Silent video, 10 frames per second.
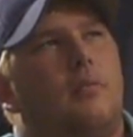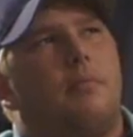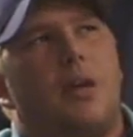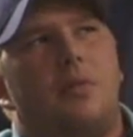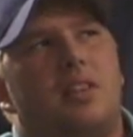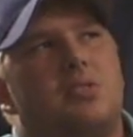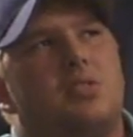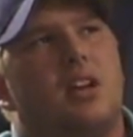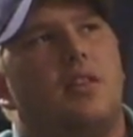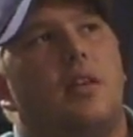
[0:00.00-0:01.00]
Maybe this
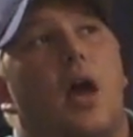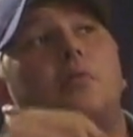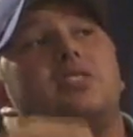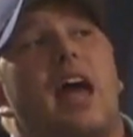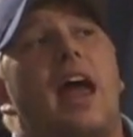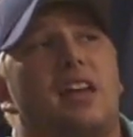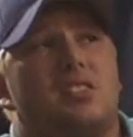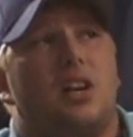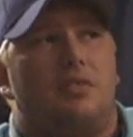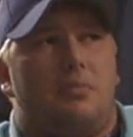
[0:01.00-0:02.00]
was it. It was
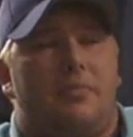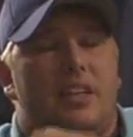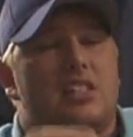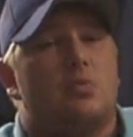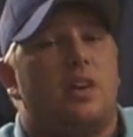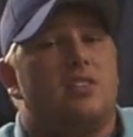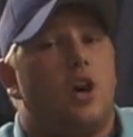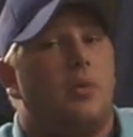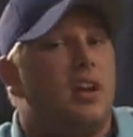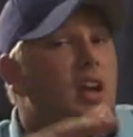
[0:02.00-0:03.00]
asked of him. This is what he
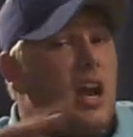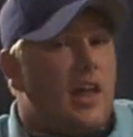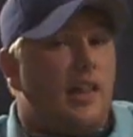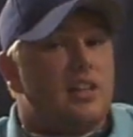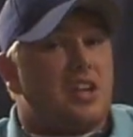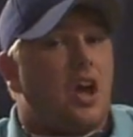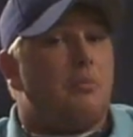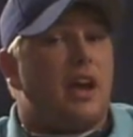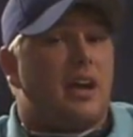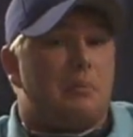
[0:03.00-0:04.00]
told me. And this
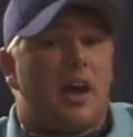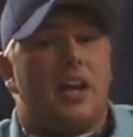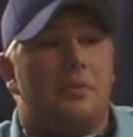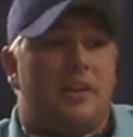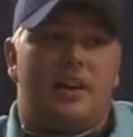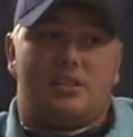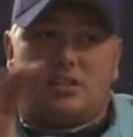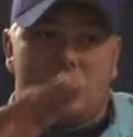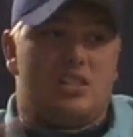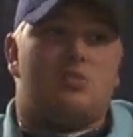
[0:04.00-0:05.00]
come back and bite him in the ass
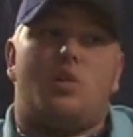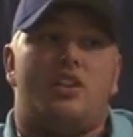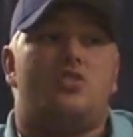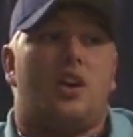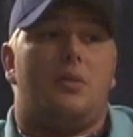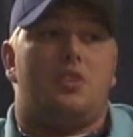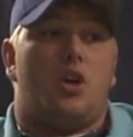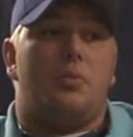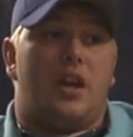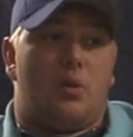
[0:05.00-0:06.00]
because this is what he straight up
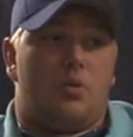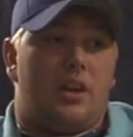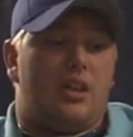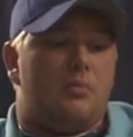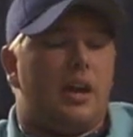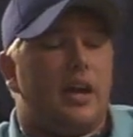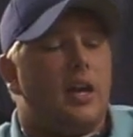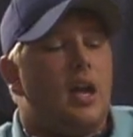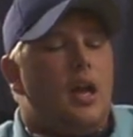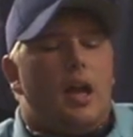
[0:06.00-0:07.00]
told me when we got in the
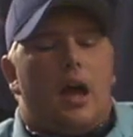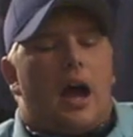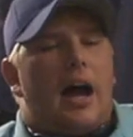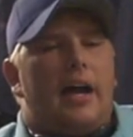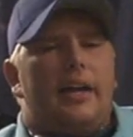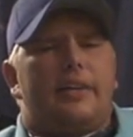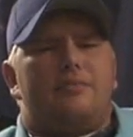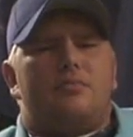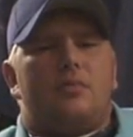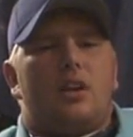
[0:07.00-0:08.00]
back.
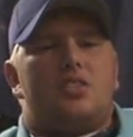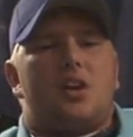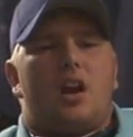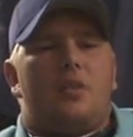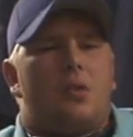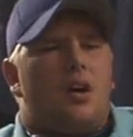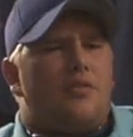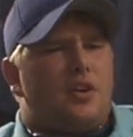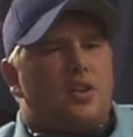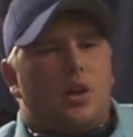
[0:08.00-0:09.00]
I shot him
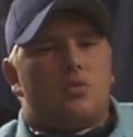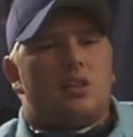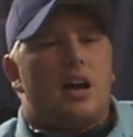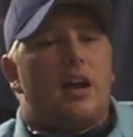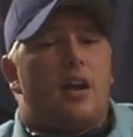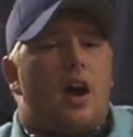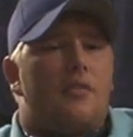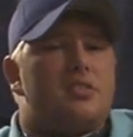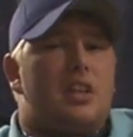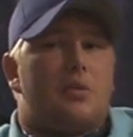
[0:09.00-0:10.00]
off for a clothesline.
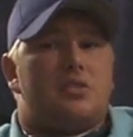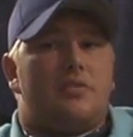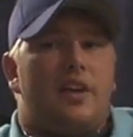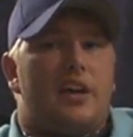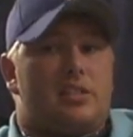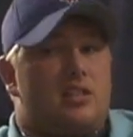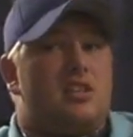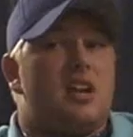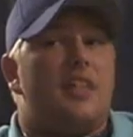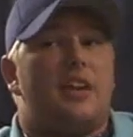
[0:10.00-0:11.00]
Obviously, I was too fast because
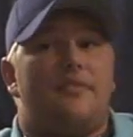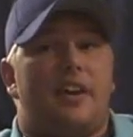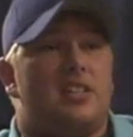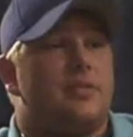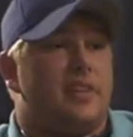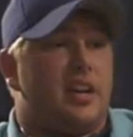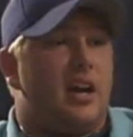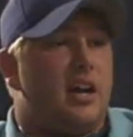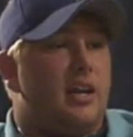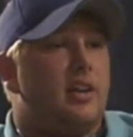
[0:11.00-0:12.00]
he's not that fast of a
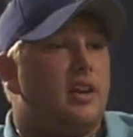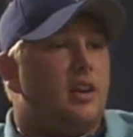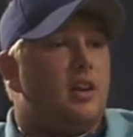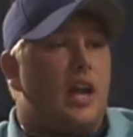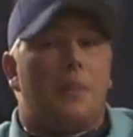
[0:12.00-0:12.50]
guy. Uh-huh.